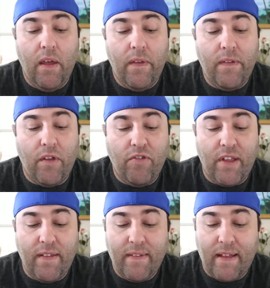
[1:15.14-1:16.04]
So
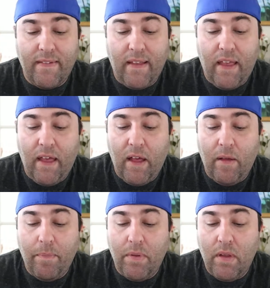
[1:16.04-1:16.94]
she decides to
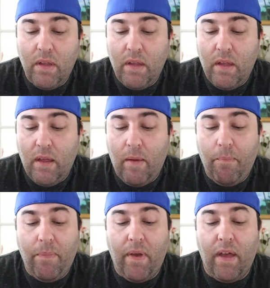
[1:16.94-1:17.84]
help,
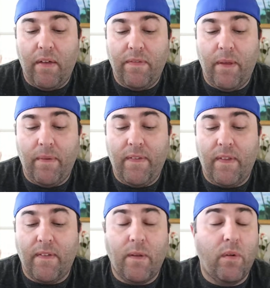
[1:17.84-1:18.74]
but then we see
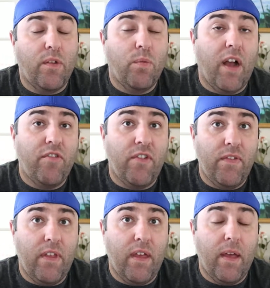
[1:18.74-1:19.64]
that someone is
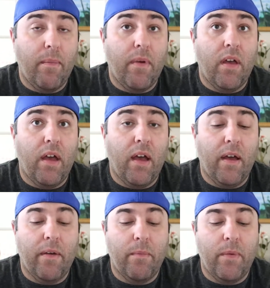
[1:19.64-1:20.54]
watching them.
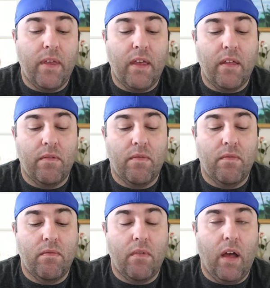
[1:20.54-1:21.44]
Um, we get
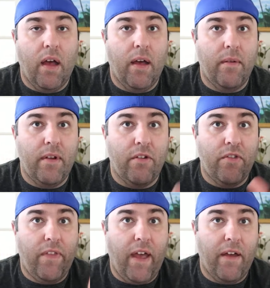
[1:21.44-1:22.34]
uh,
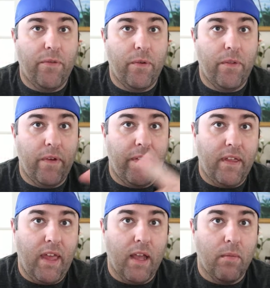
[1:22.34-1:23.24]
knowledge of that through like the
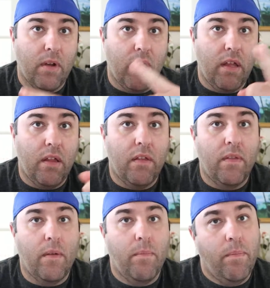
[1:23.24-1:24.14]
camera
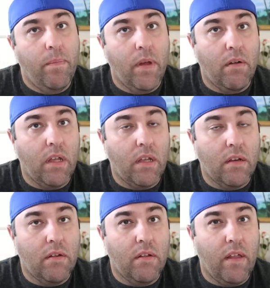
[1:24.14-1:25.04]
and the
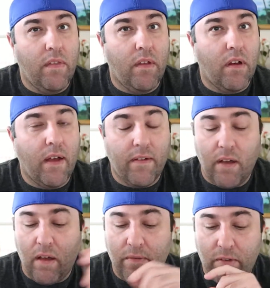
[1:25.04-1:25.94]
building and the like,
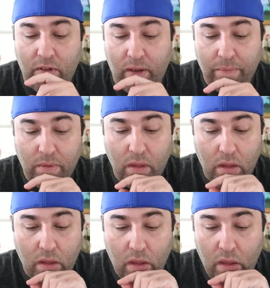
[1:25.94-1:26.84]
coffee shop.
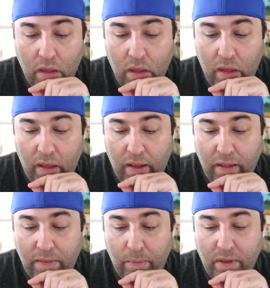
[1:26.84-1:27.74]

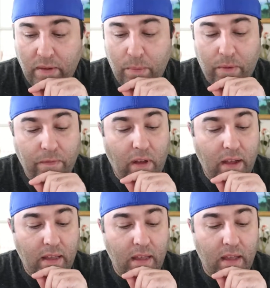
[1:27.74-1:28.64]
And then we cut to where
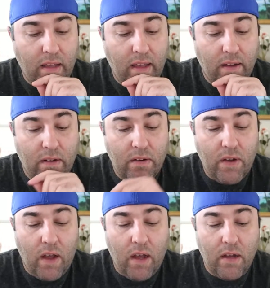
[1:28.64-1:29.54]
Foggy and Karen
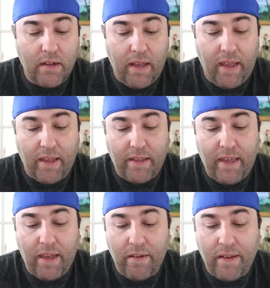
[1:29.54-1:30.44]
talk, and
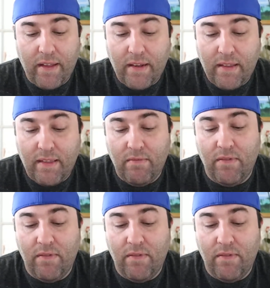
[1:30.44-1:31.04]
Karen